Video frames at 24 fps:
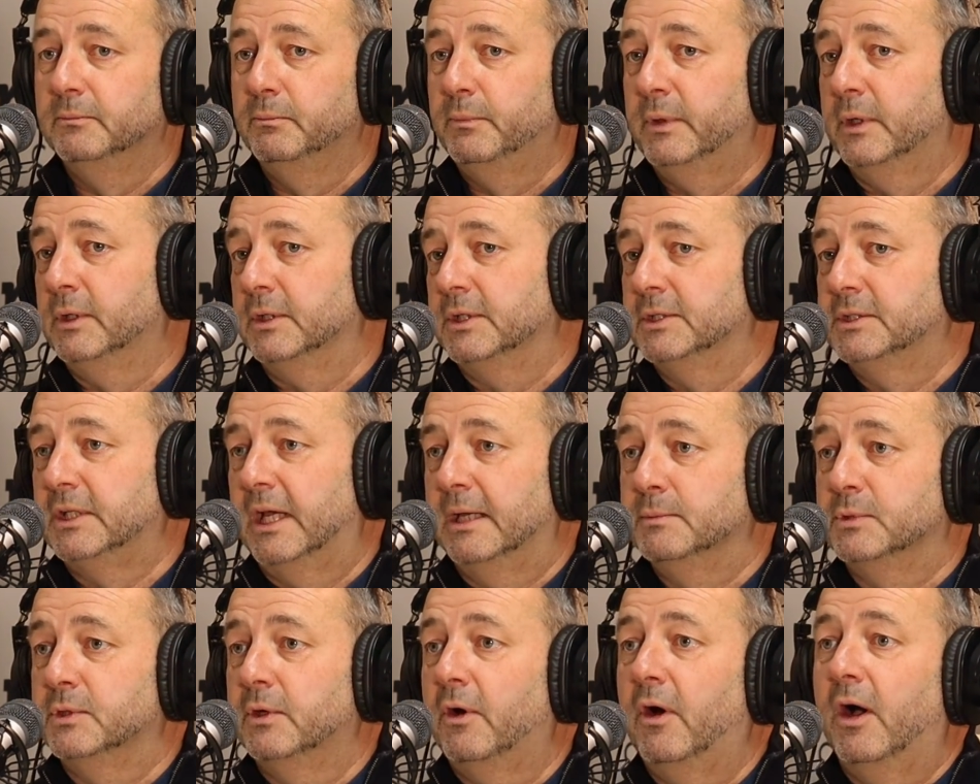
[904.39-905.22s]
But at the
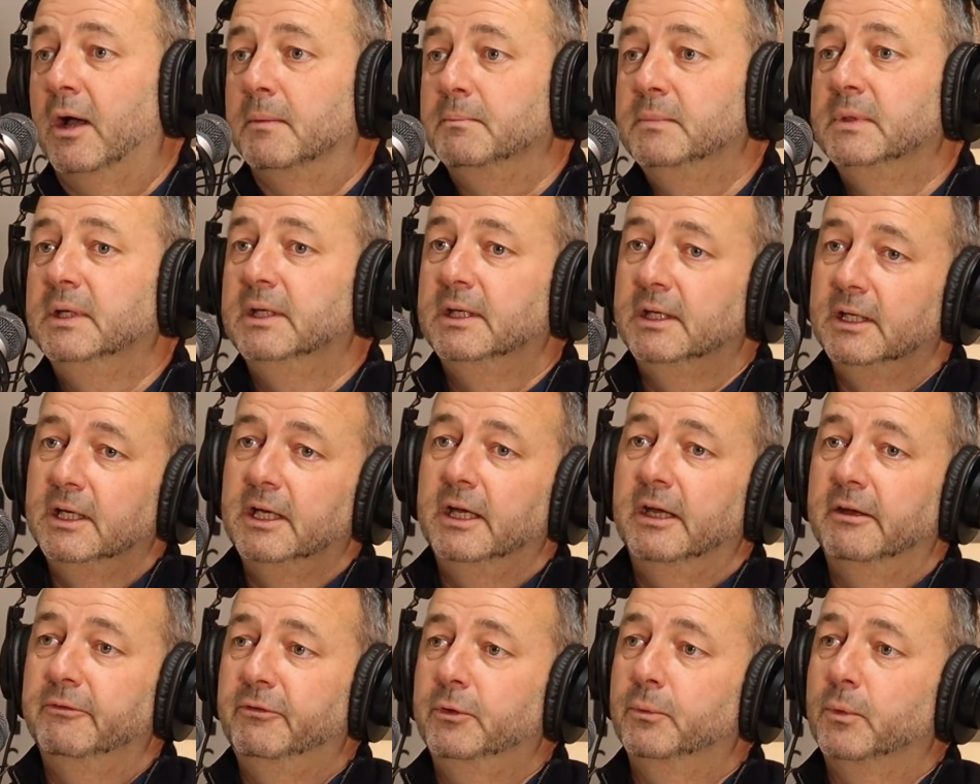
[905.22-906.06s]
same time,
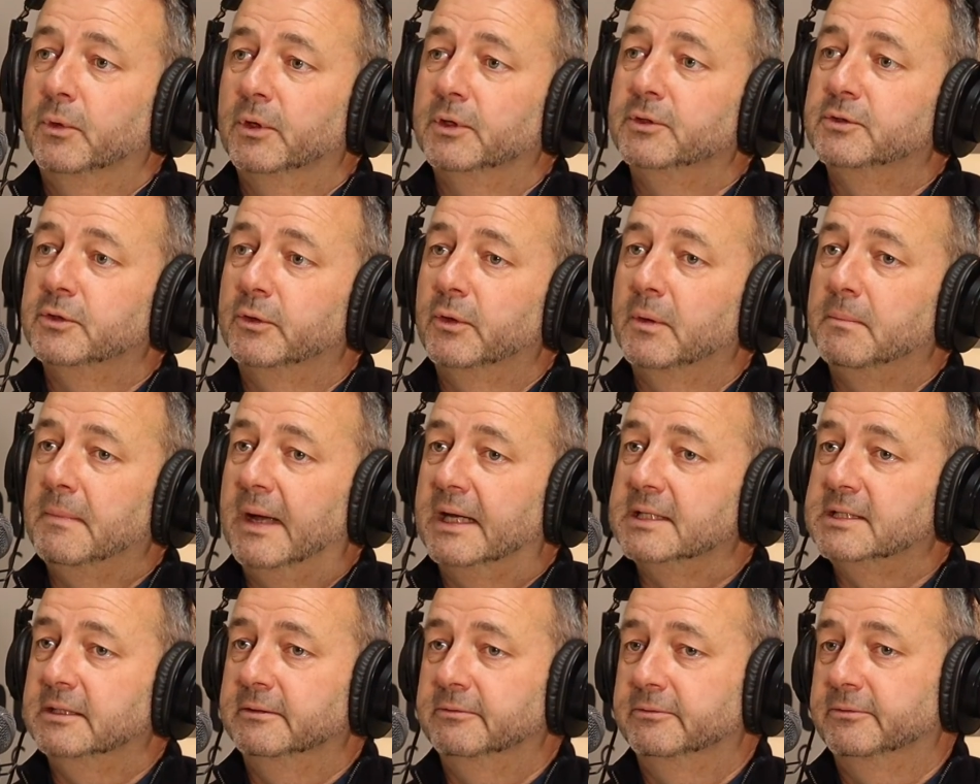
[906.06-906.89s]
if you want to do a
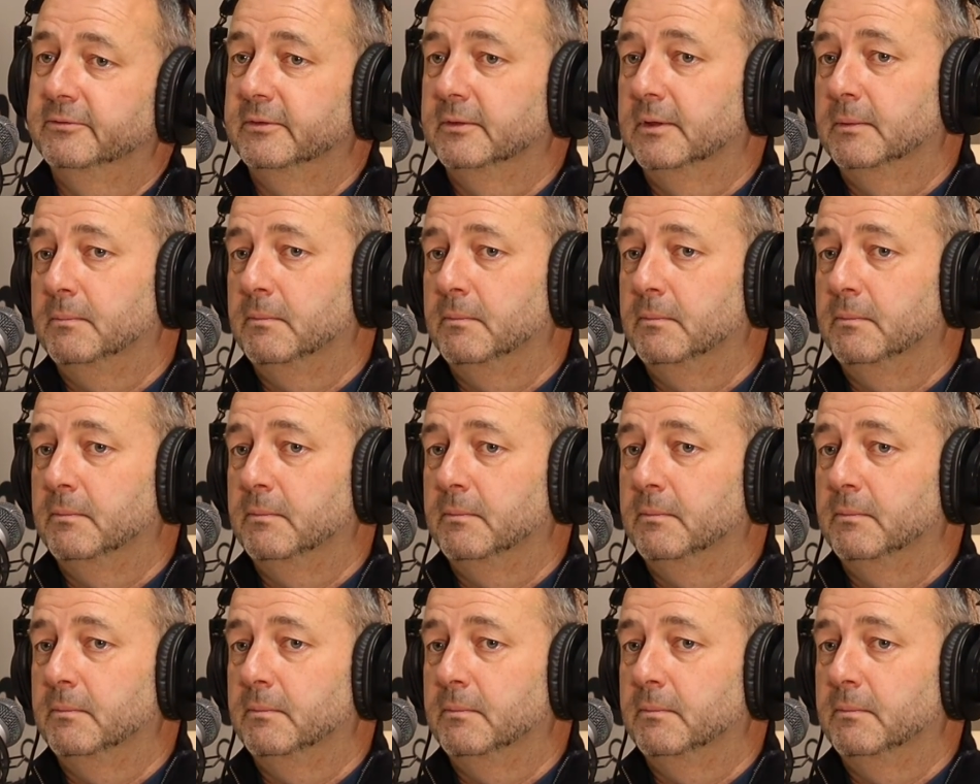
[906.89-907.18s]
massive